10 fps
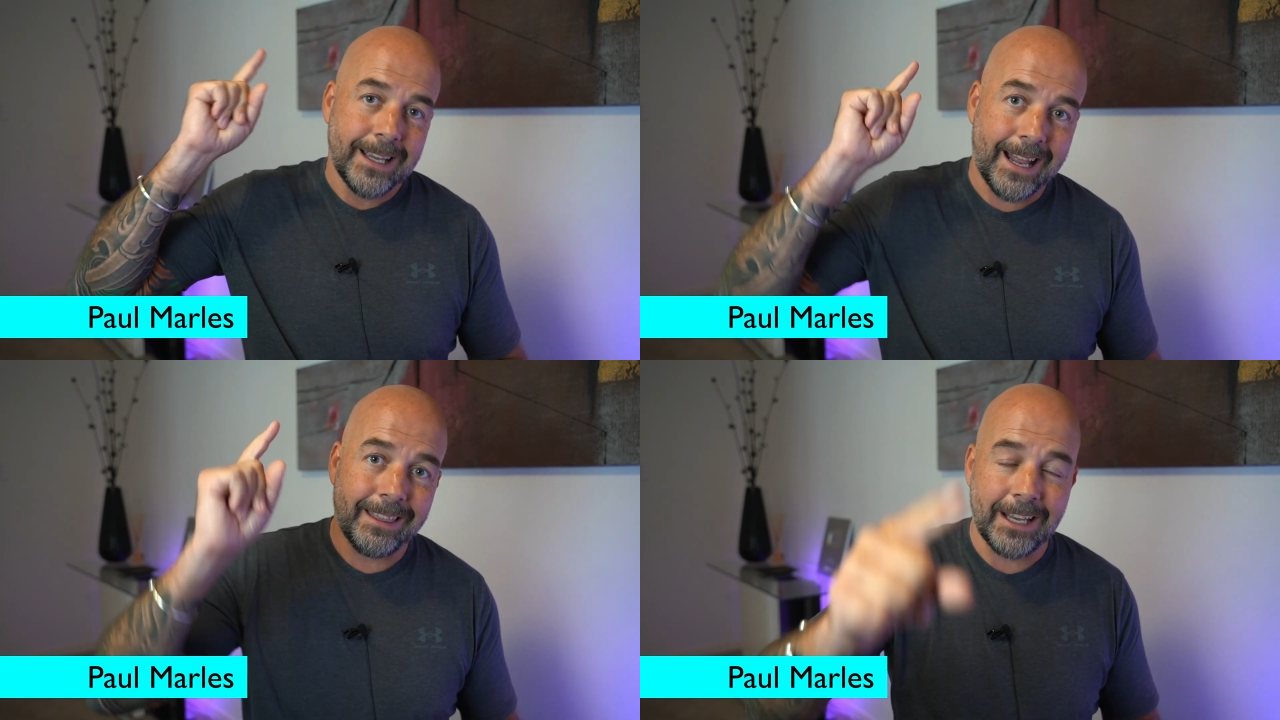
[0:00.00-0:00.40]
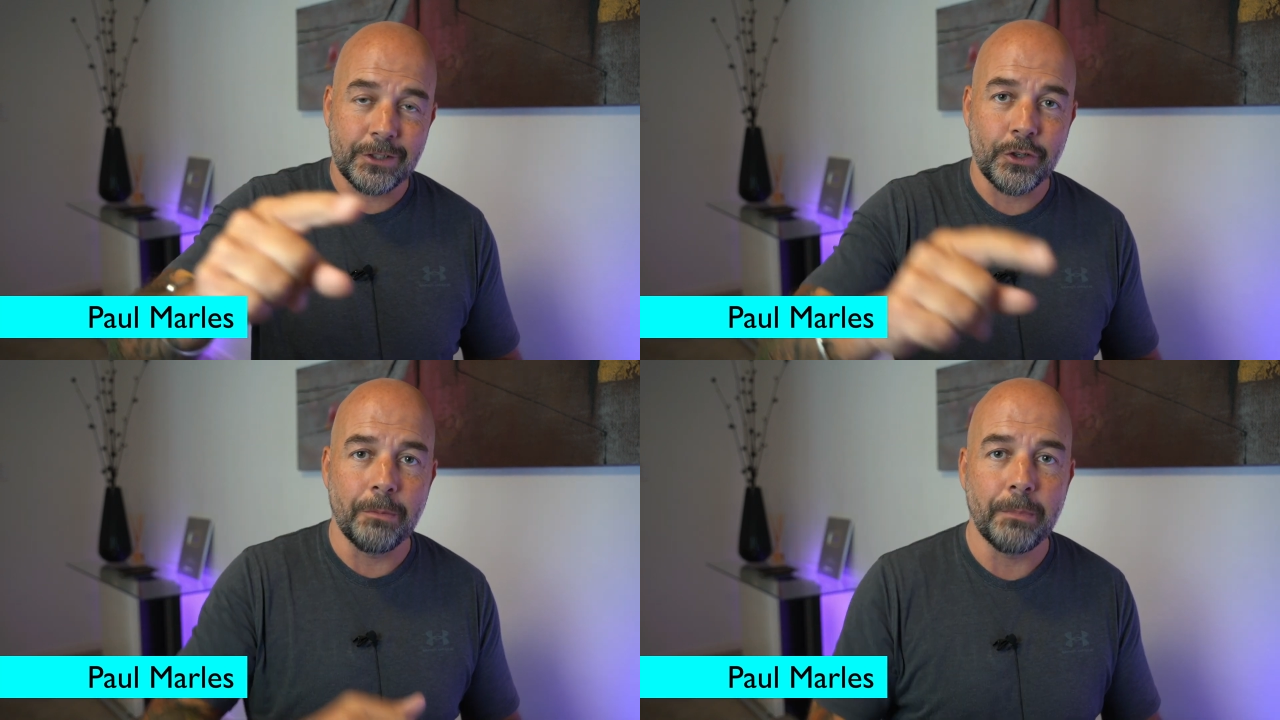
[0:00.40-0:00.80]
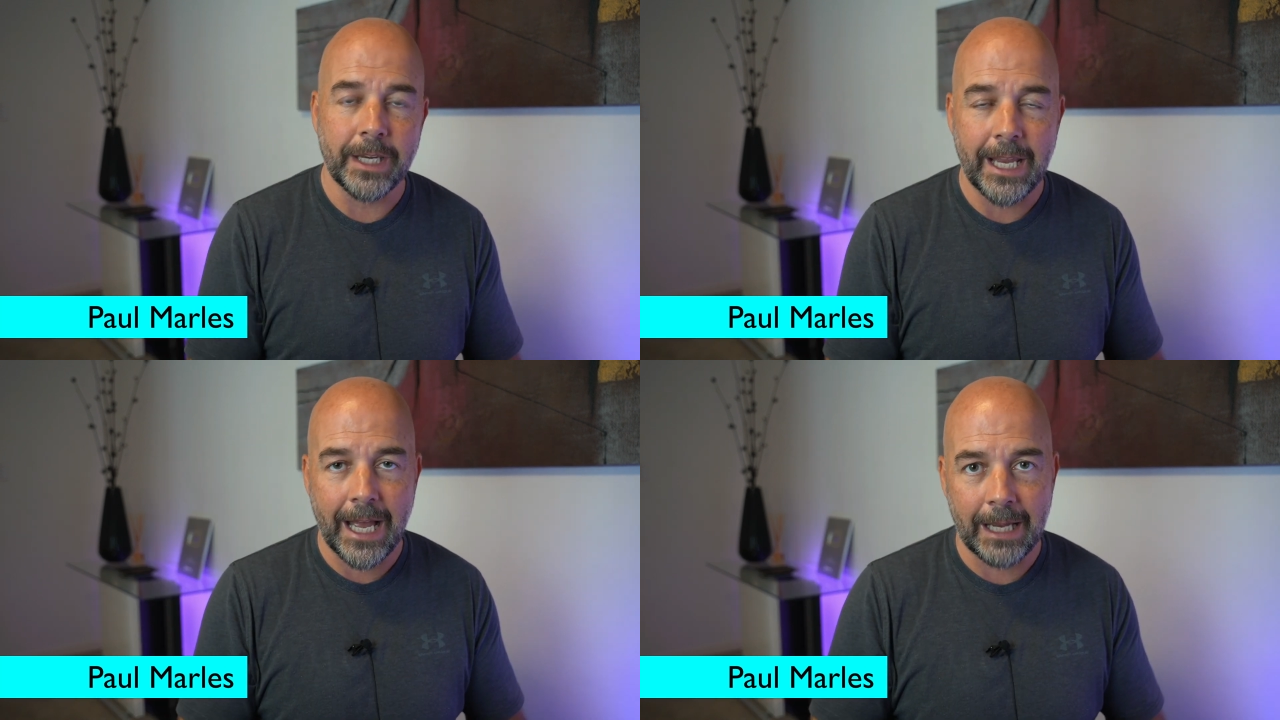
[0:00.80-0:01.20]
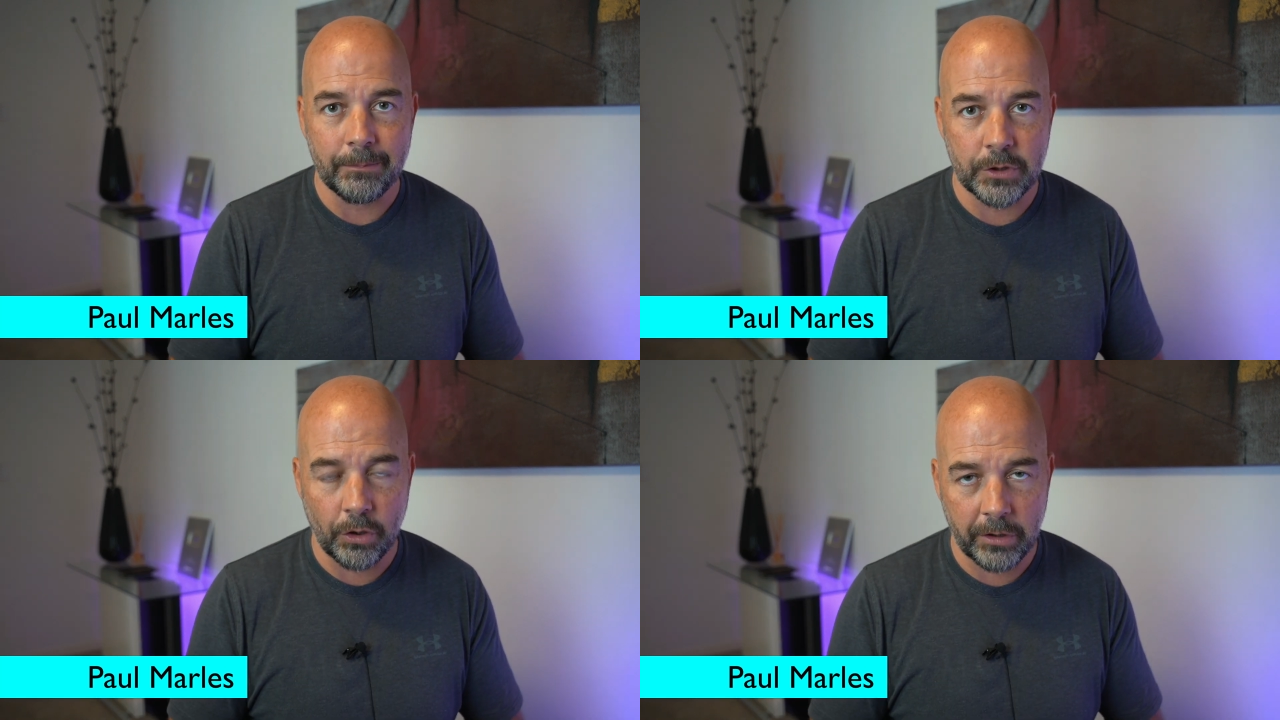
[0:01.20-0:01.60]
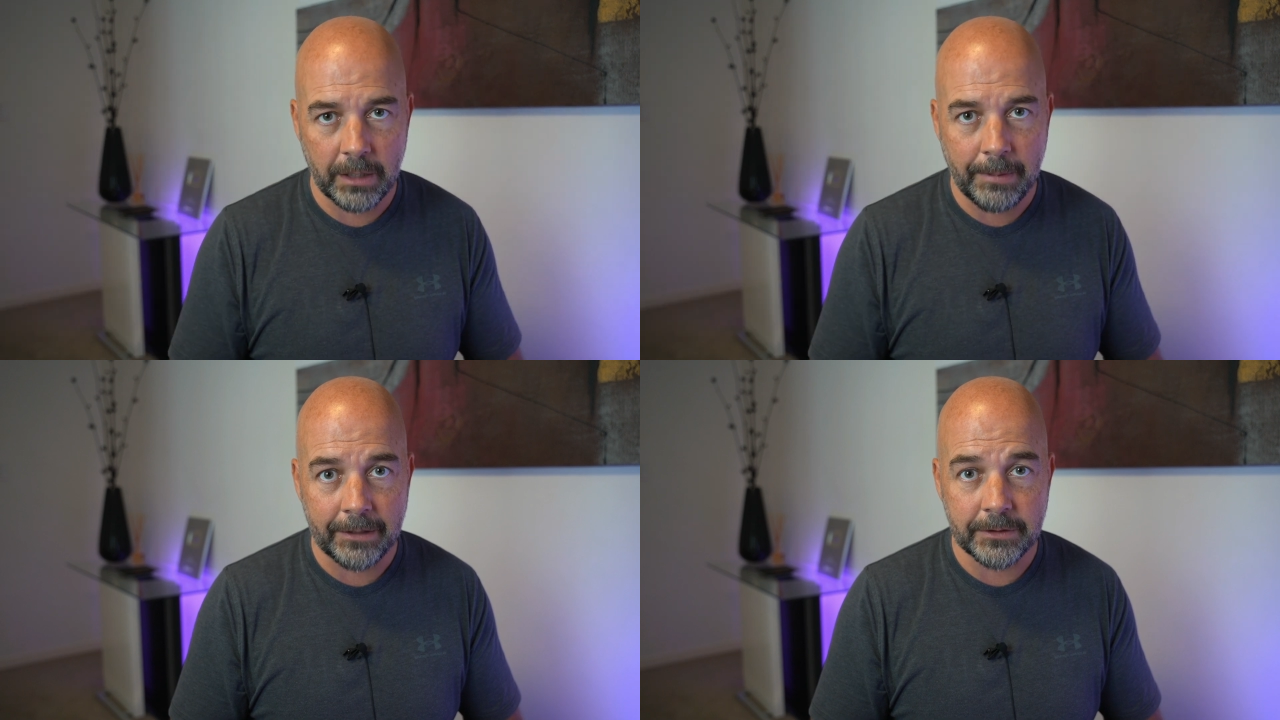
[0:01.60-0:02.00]
And that's your money I'm
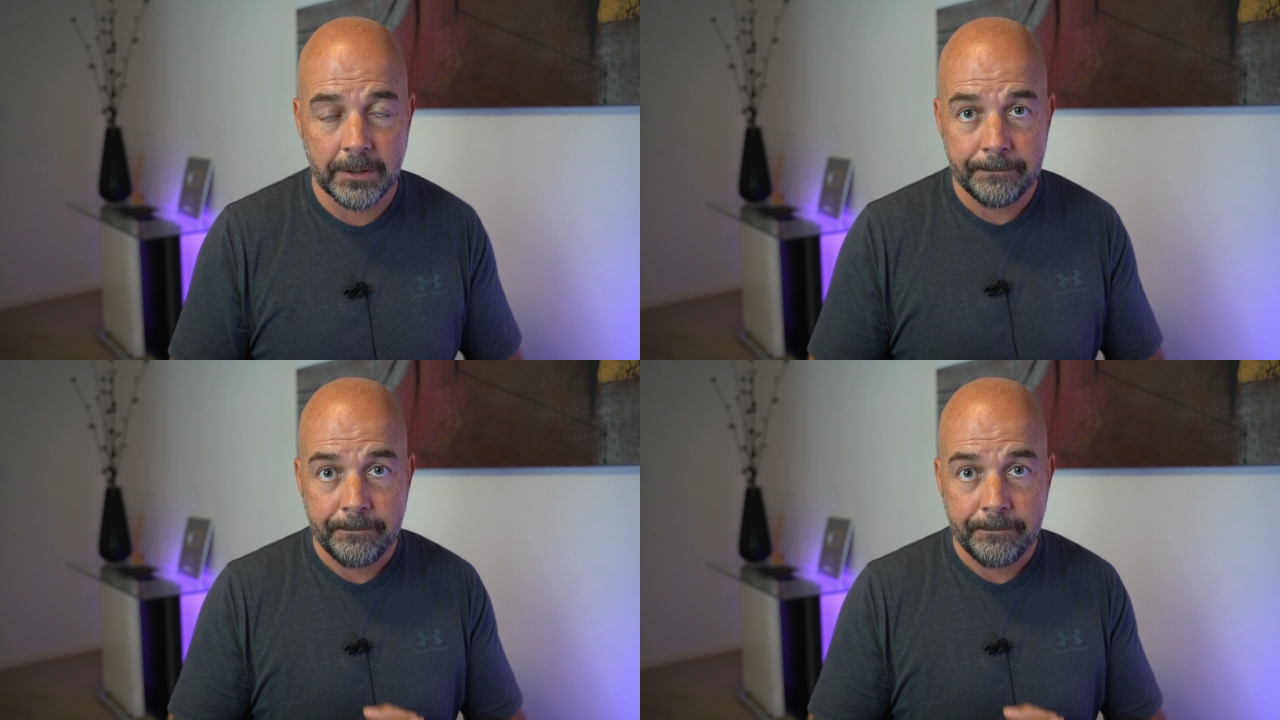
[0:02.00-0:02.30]
talking about.